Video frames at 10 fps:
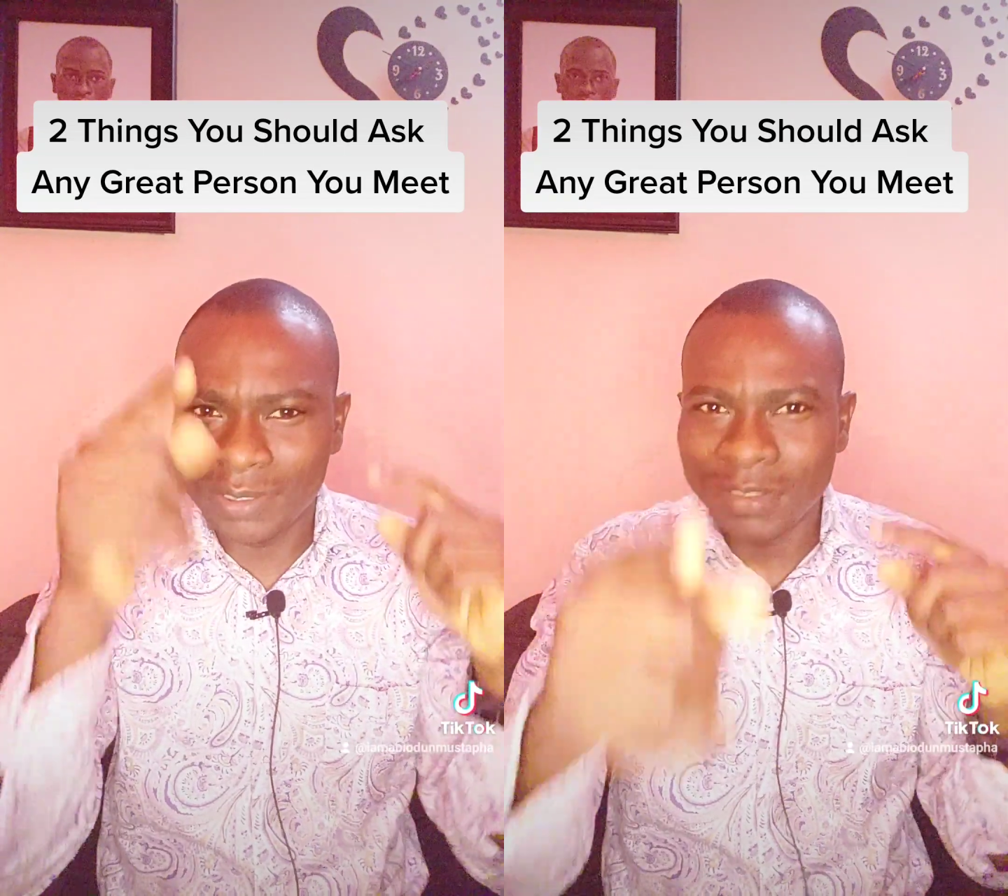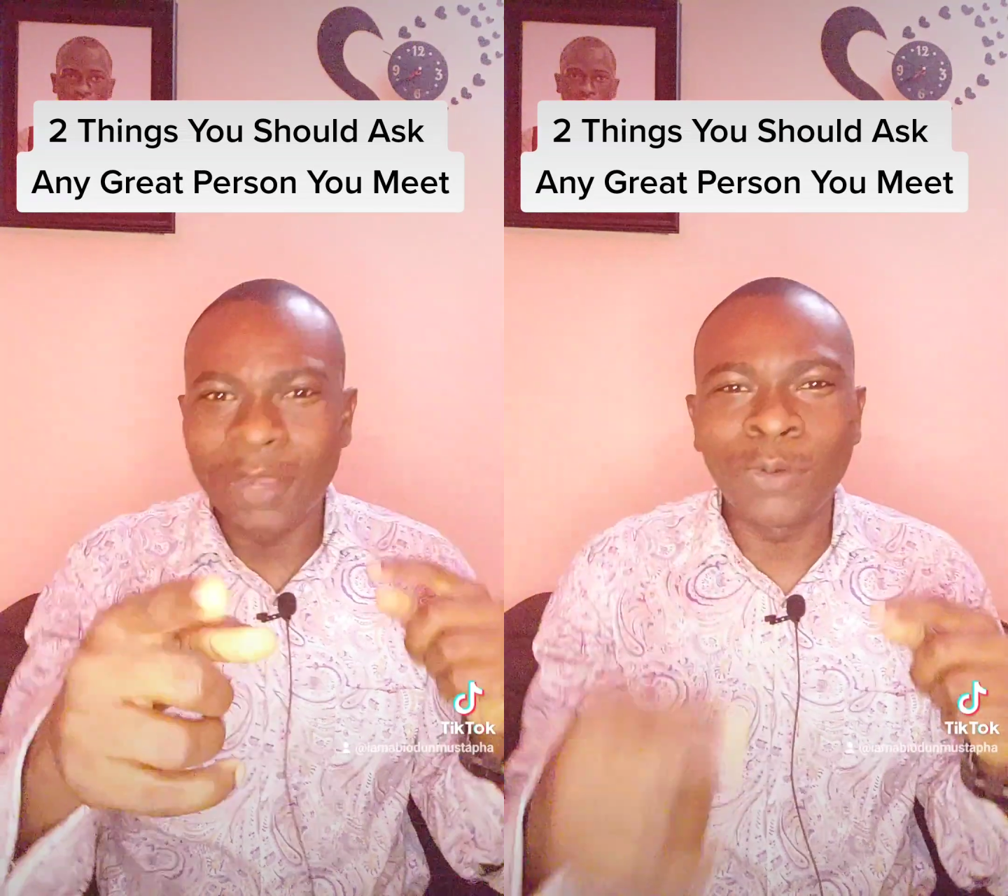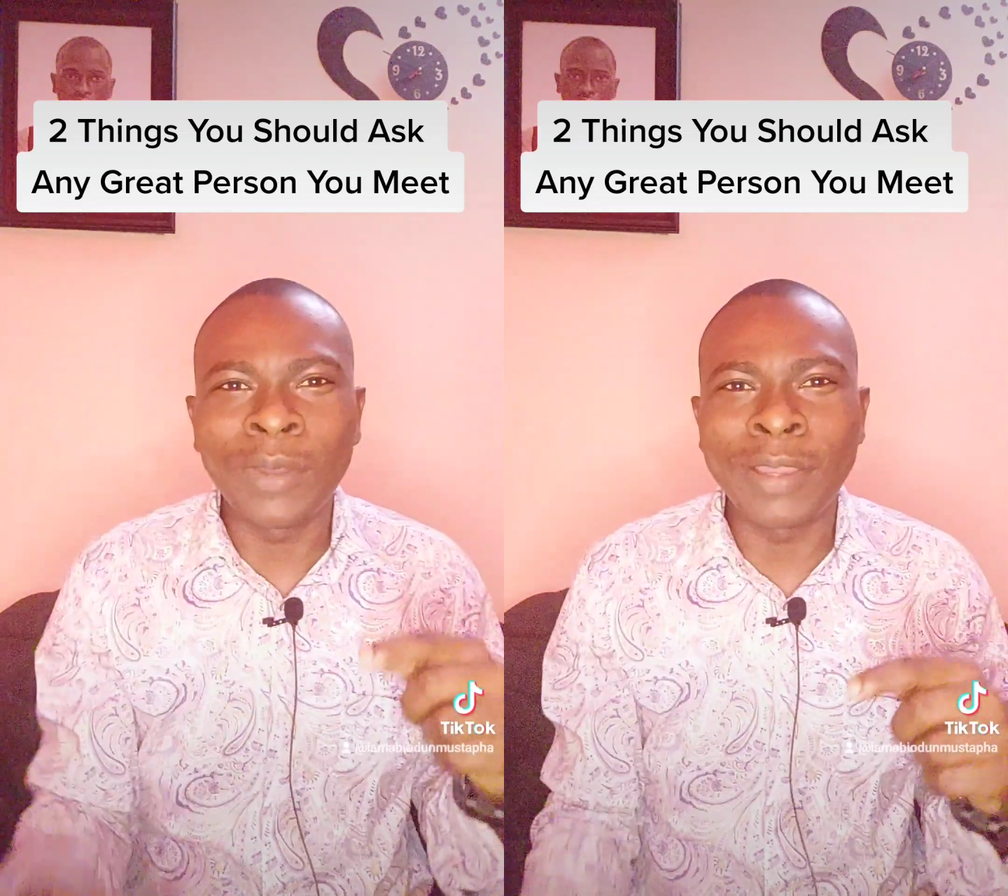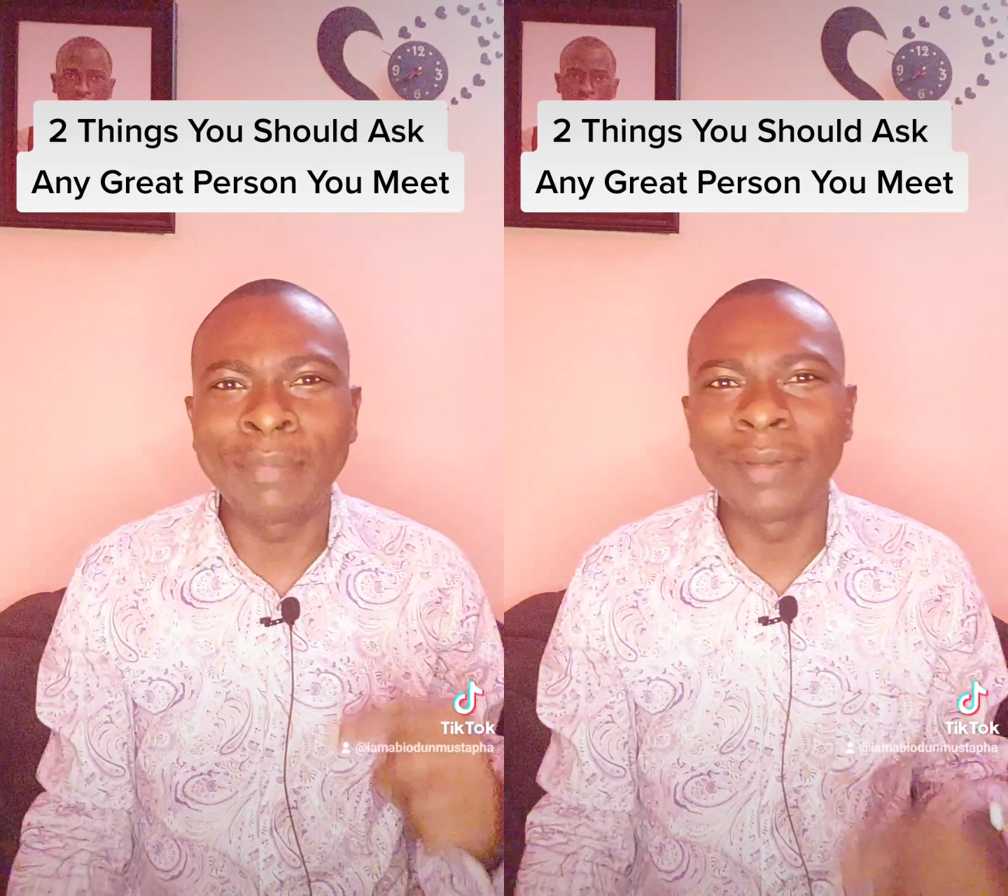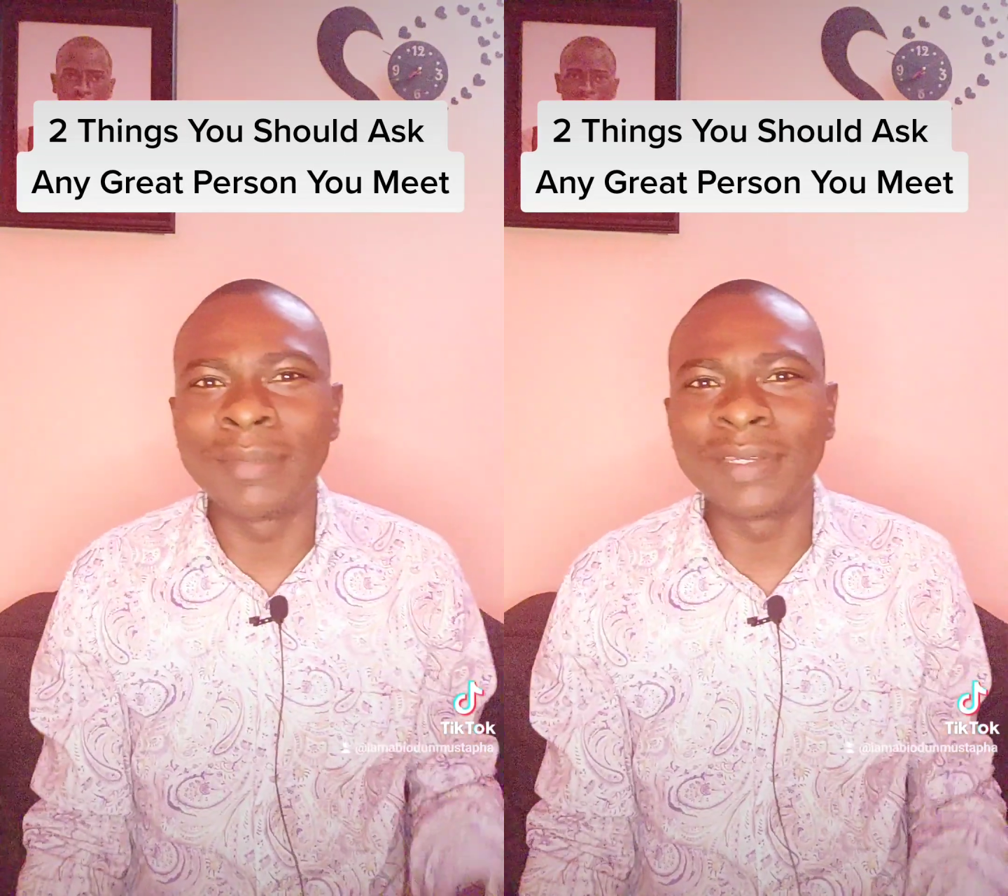Now go and
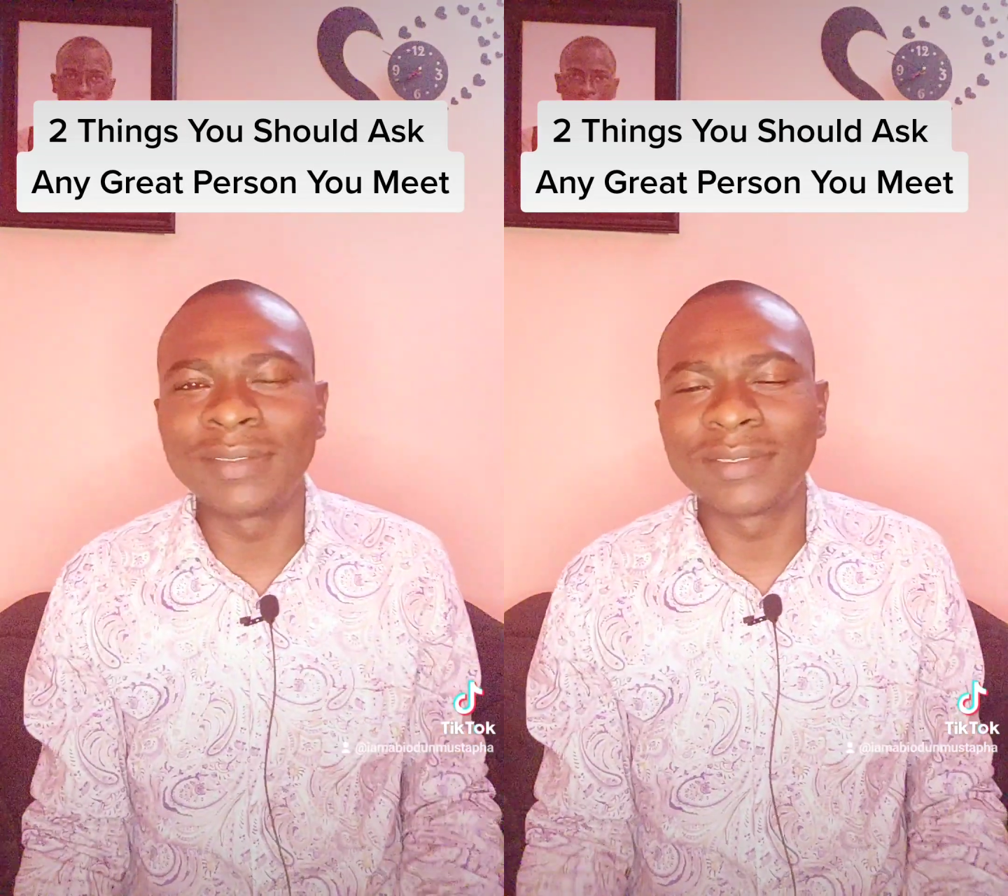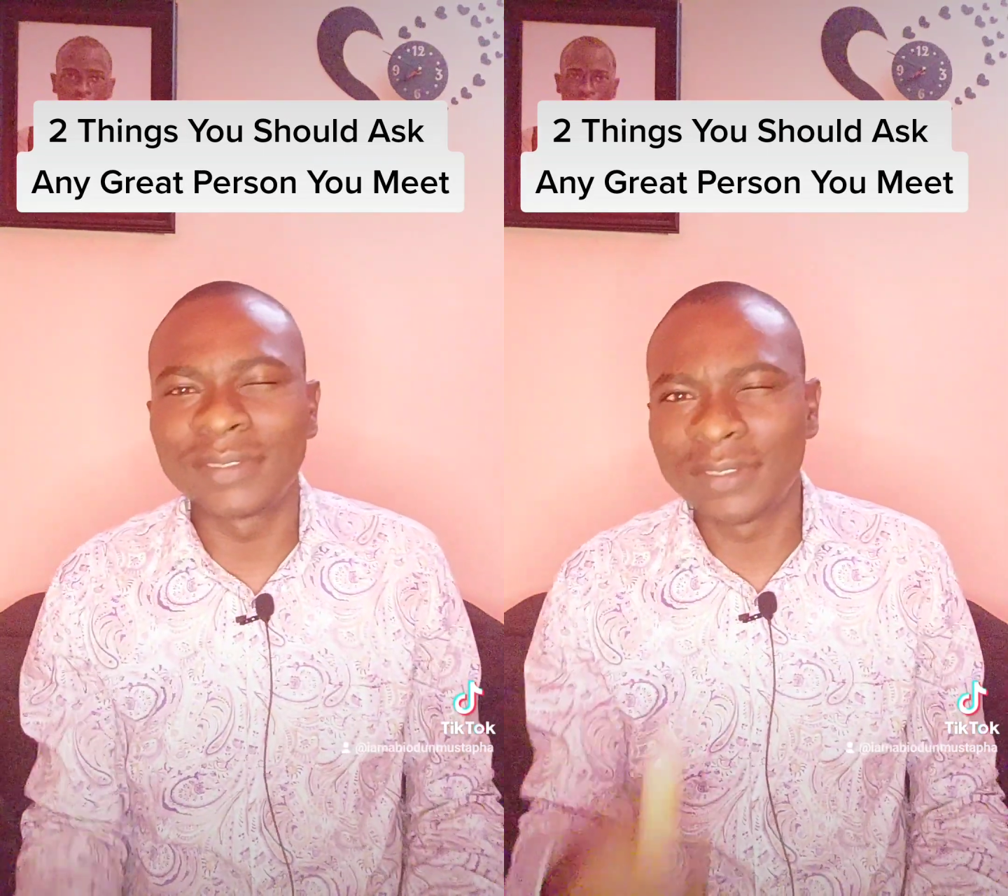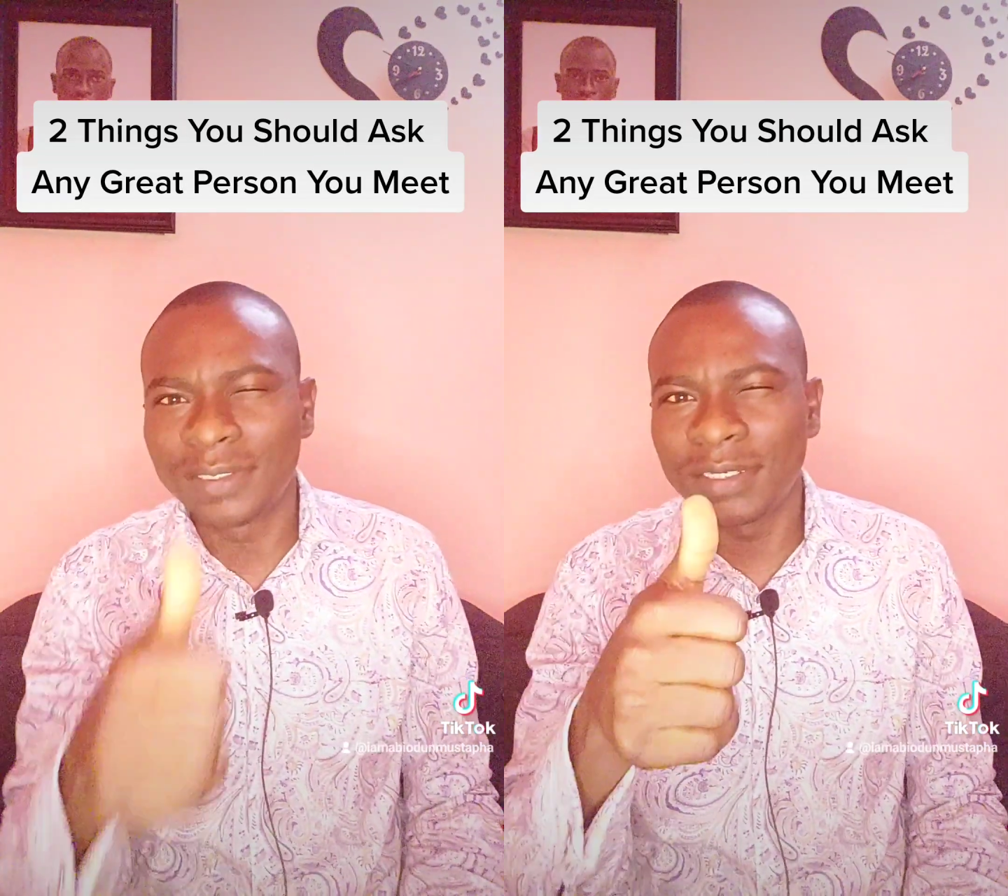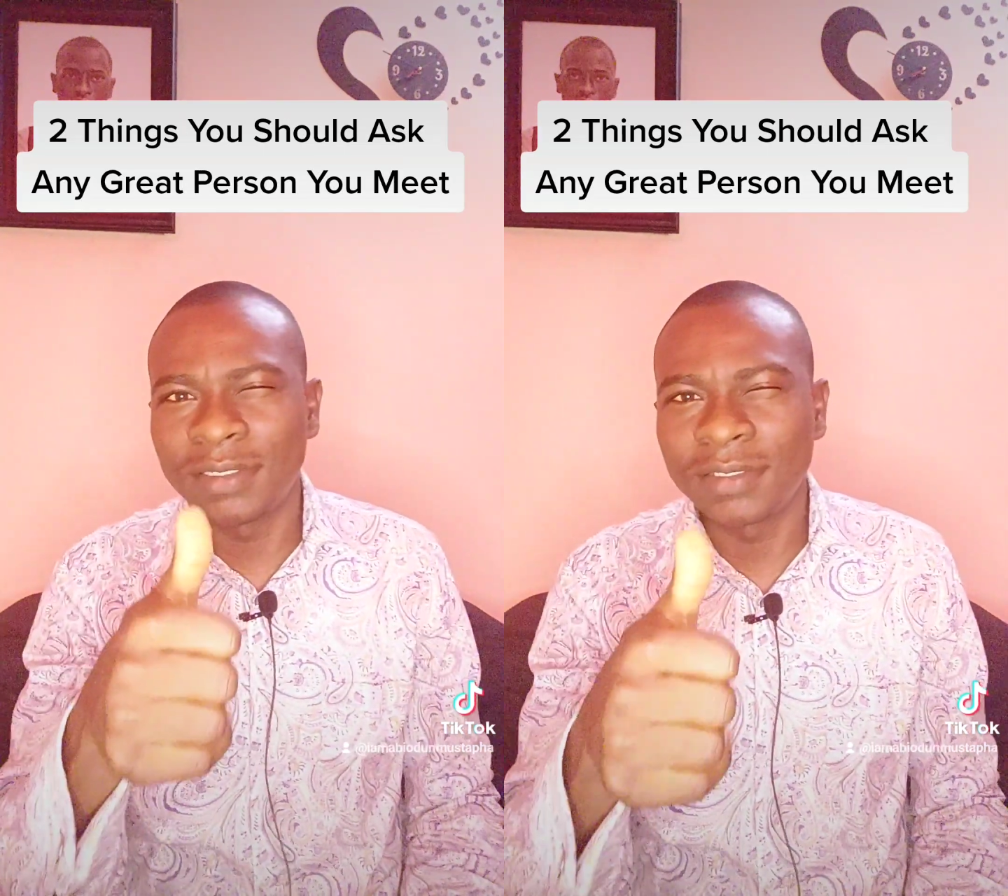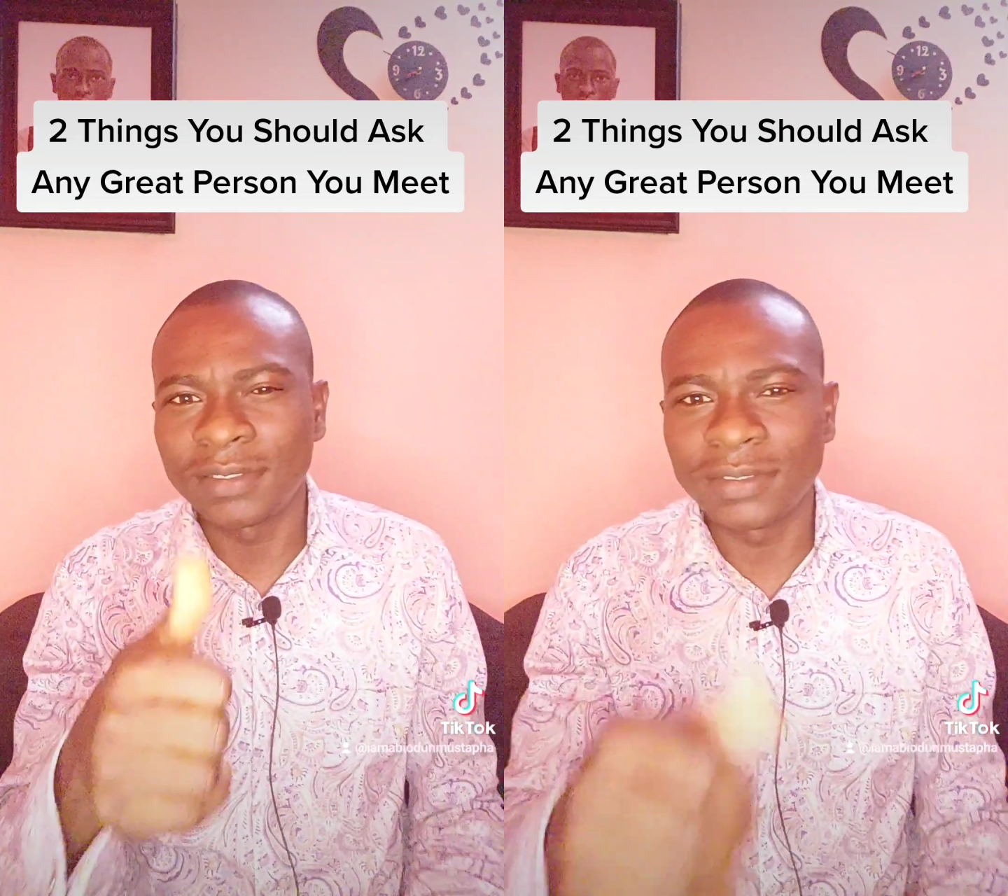implement. Cheers.